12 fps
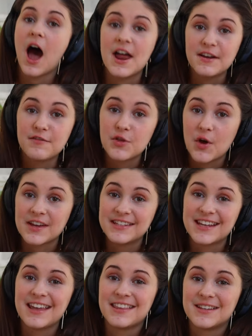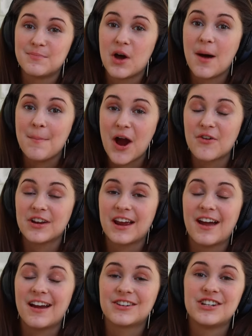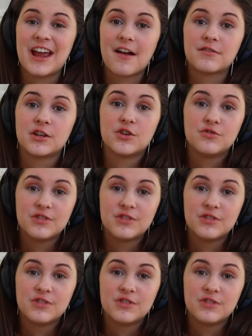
I never thought I'd say this, but apparently I actually have to do